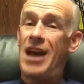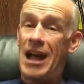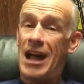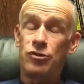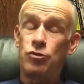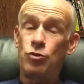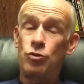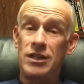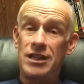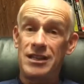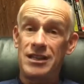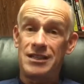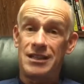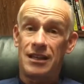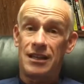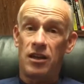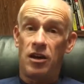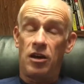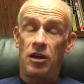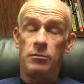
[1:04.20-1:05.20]
That's who needs
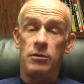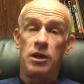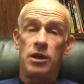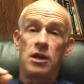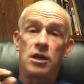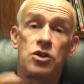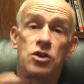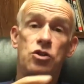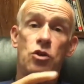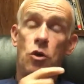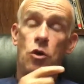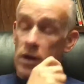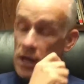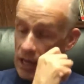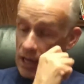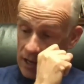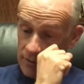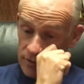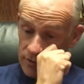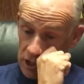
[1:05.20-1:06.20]
to come. So
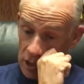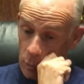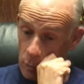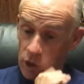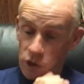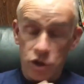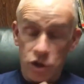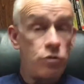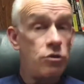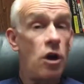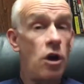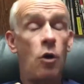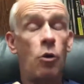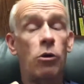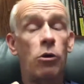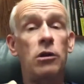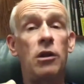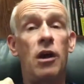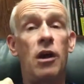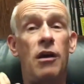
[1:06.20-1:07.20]
if someone you
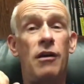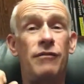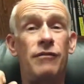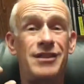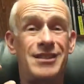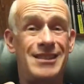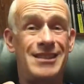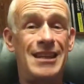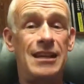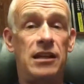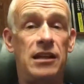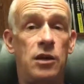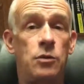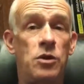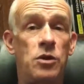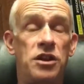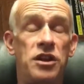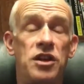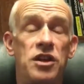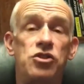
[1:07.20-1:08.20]
know or love is
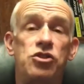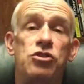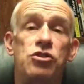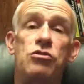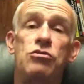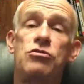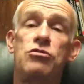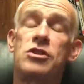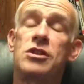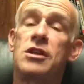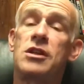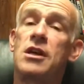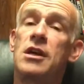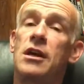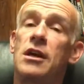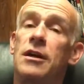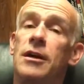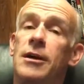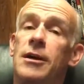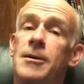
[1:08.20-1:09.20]
dealing with issues
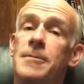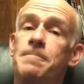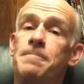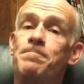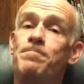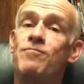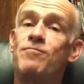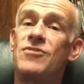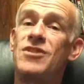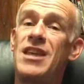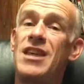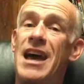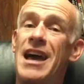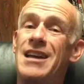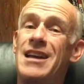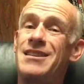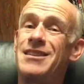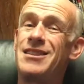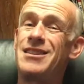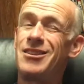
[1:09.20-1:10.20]

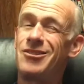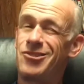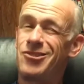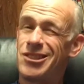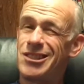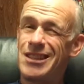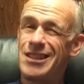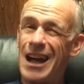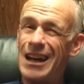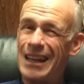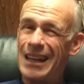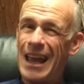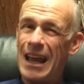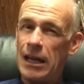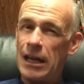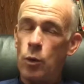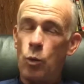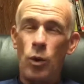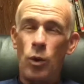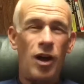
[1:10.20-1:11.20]
that they're just not
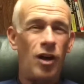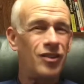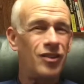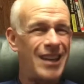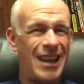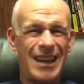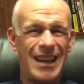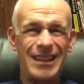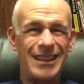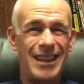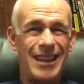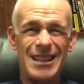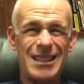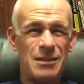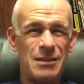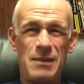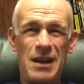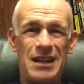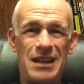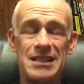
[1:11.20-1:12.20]
getting well, taking
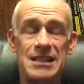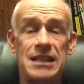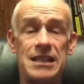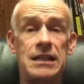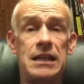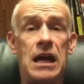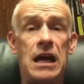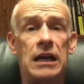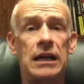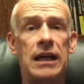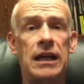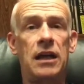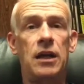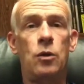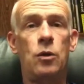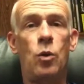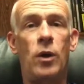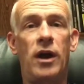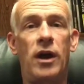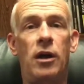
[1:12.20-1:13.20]
lots of medicine and not
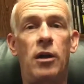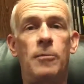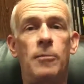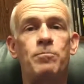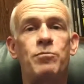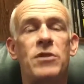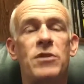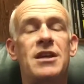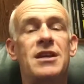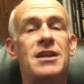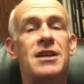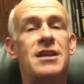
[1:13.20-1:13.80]
getting well,